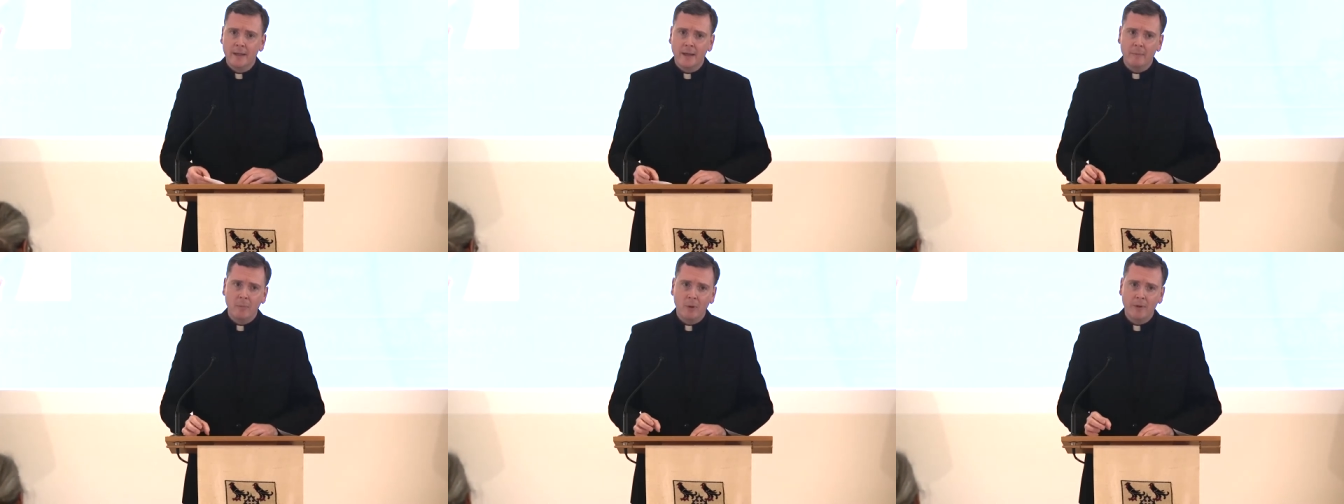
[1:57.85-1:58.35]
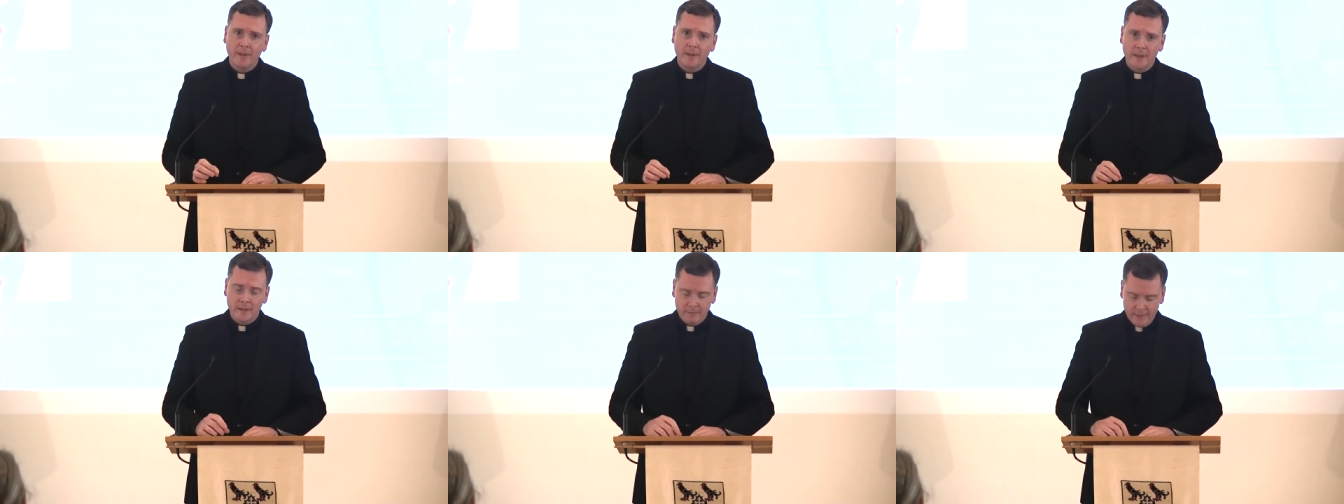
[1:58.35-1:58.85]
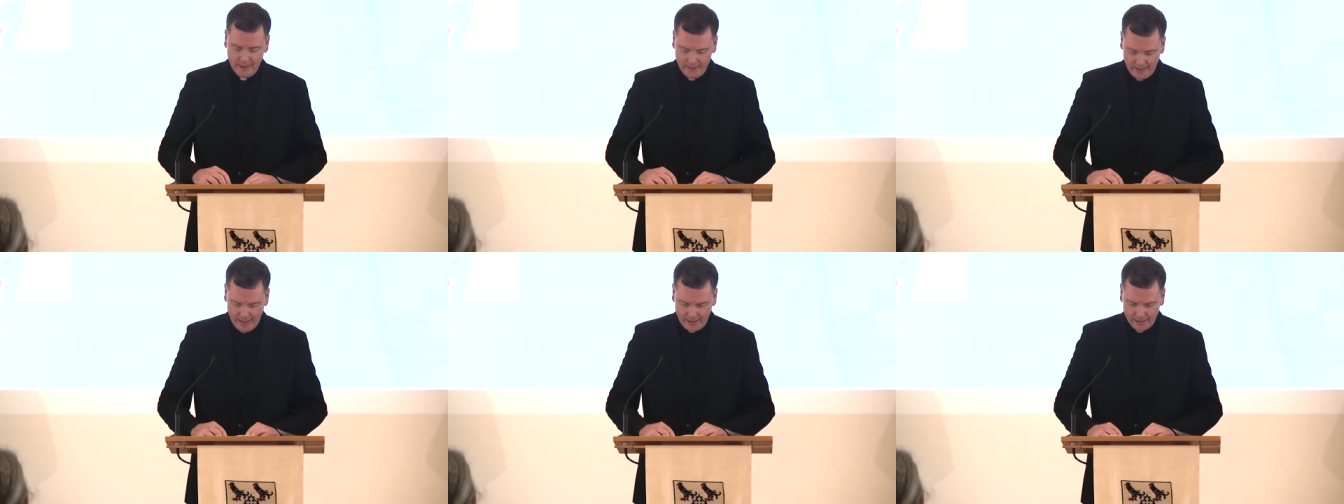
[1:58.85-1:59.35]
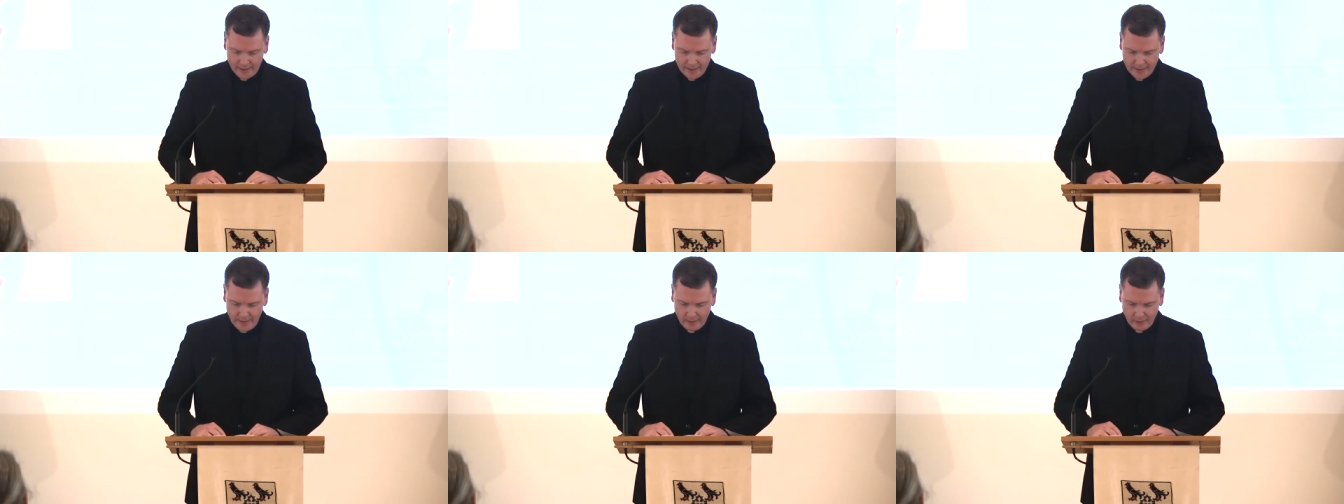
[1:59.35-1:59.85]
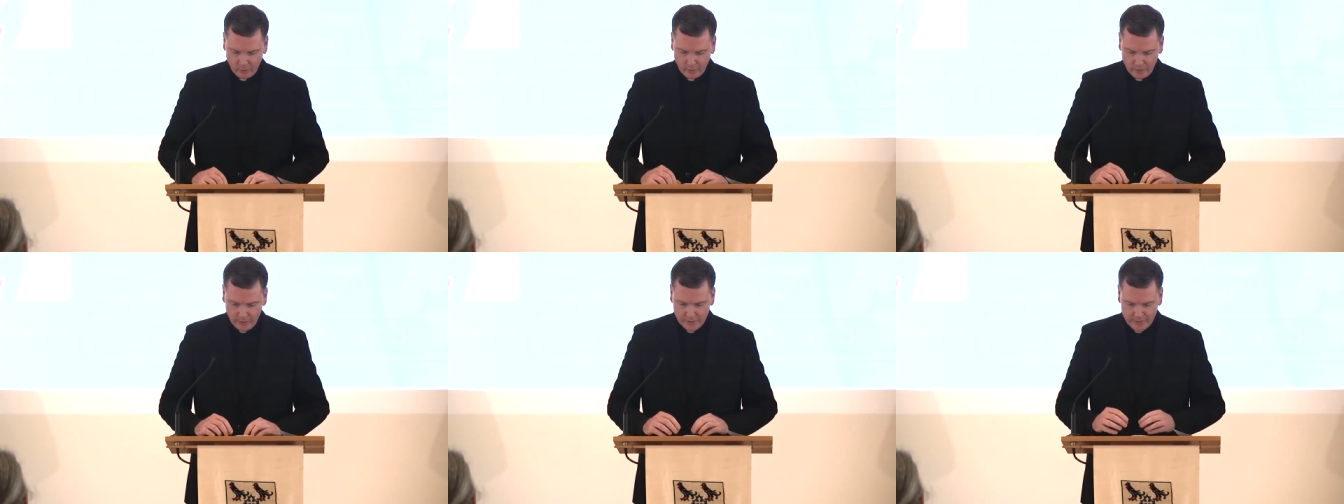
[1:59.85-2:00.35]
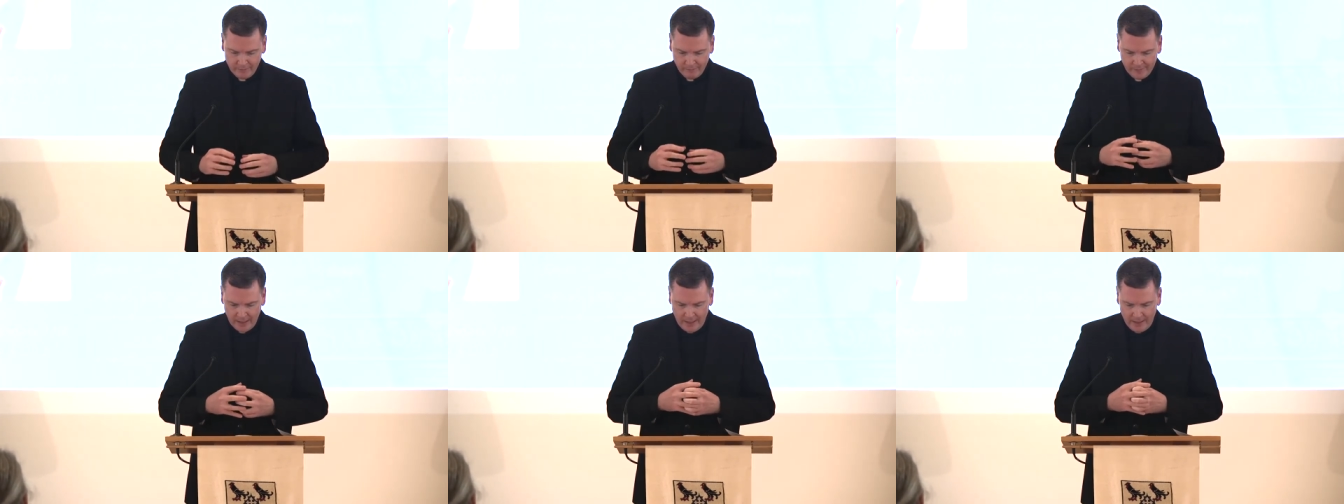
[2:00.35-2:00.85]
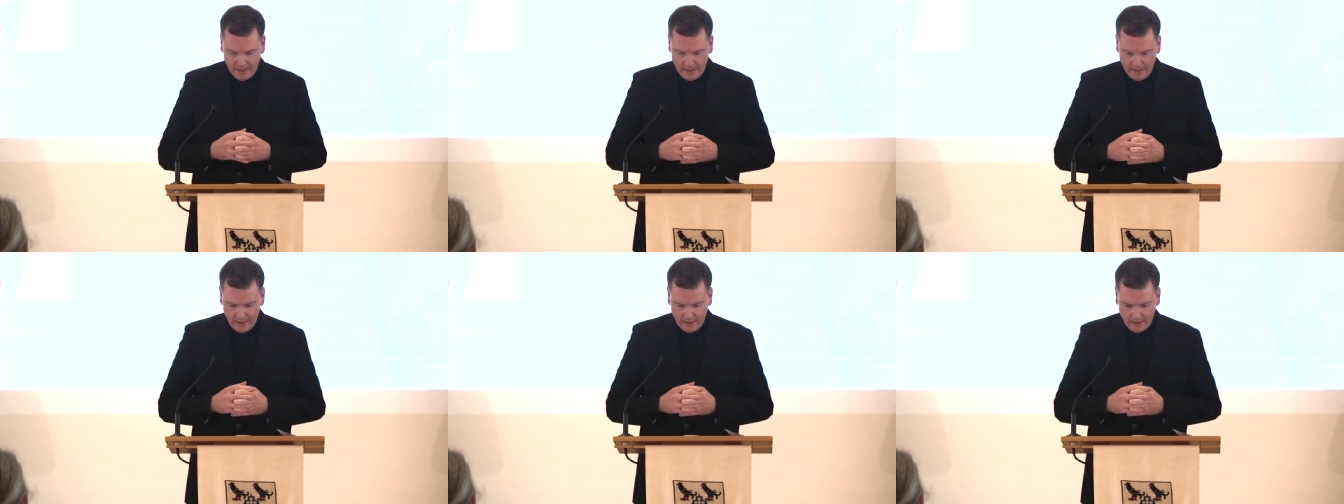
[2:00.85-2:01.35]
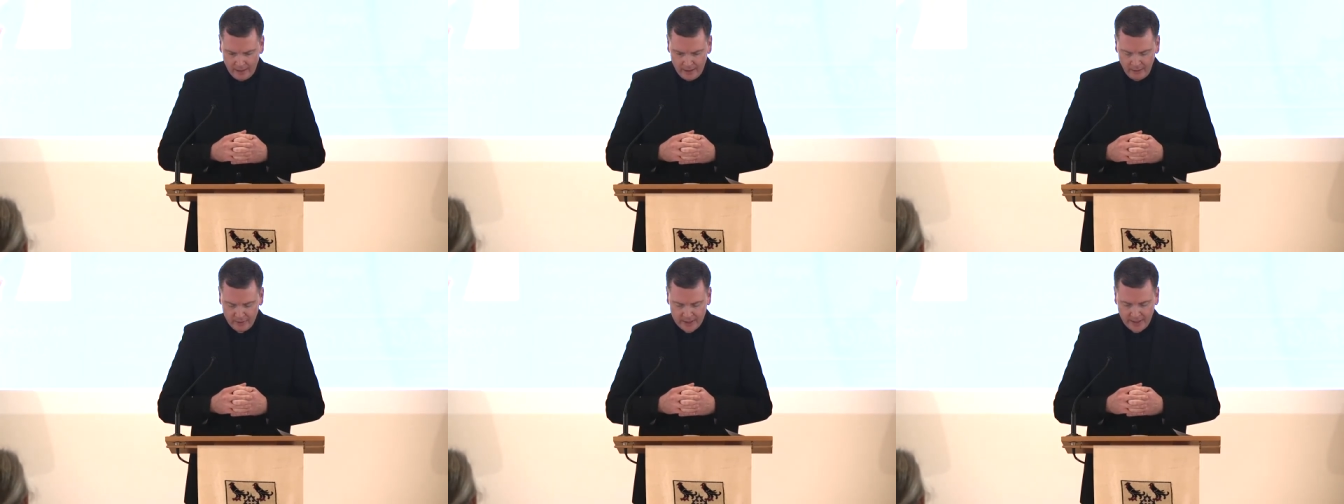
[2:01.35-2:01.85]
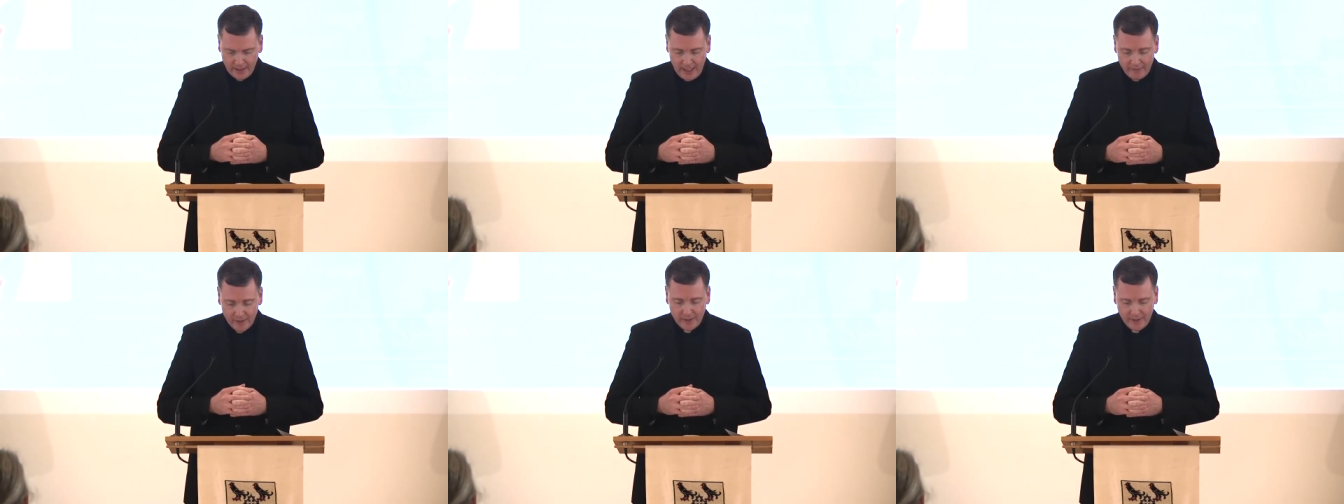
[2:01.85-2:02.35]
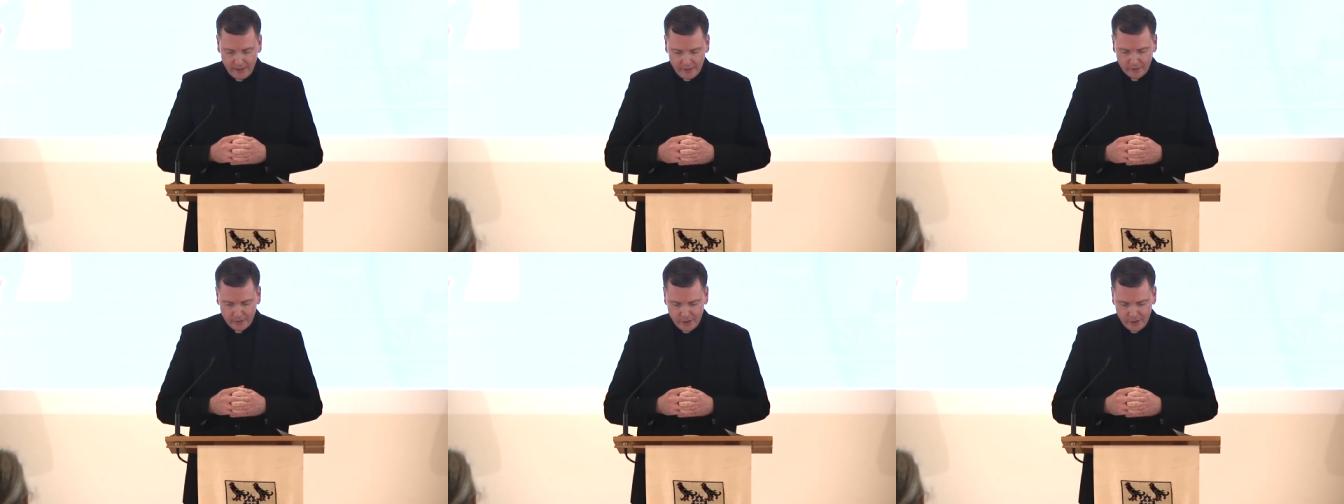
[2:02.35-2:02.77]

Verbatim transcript: uh, both in the, in the Catholic and secular worlds. Uh, he was the 11th editor